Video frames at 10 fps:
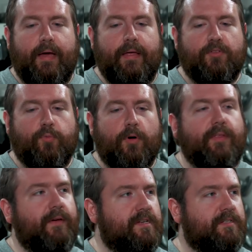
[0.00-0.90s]
It's worth
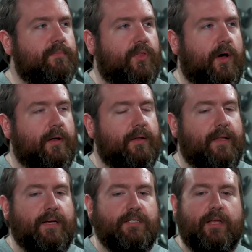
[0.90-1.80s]
giving some thought. And
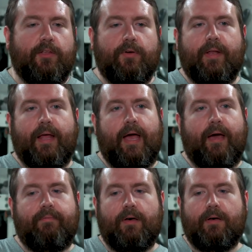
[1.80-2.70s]
like I said, you can
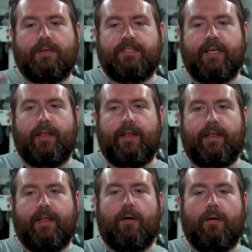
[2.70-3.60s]
have a, a setting
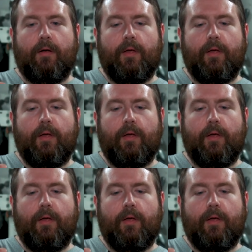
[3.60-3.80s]
where